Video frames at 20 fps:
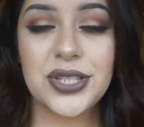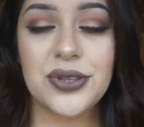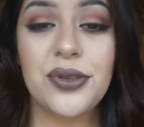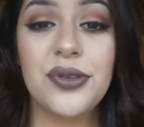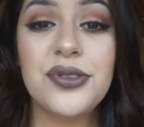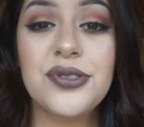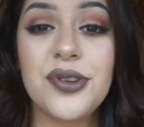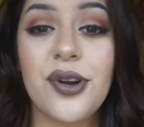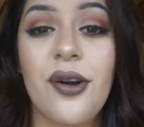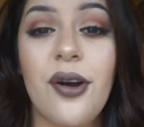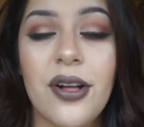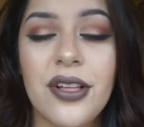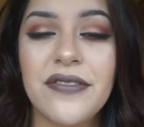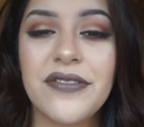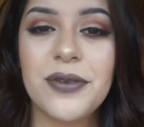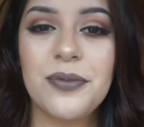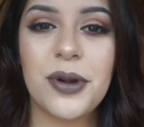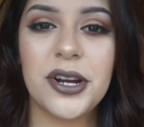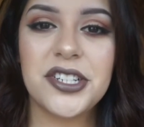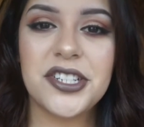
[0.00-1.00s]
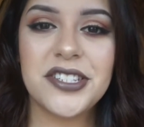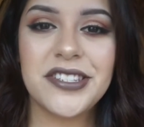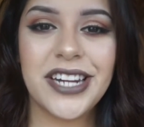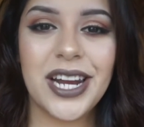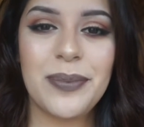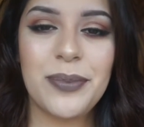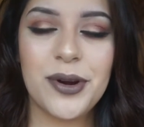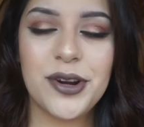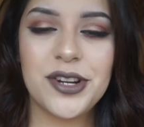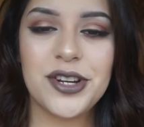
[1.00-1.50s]
So those are all of the brushes that
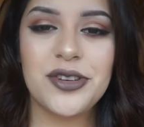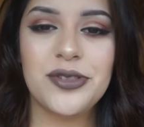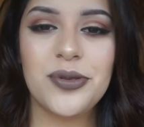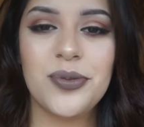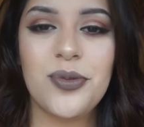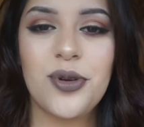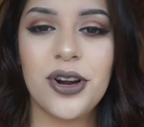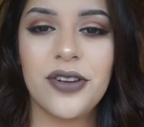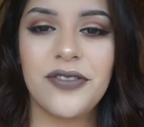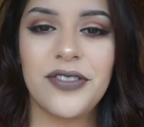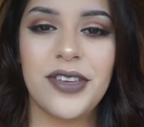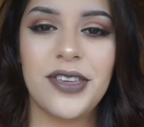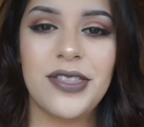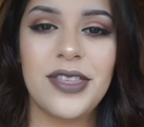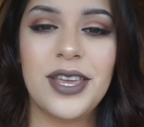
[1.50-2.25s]
I purchased from Morphe.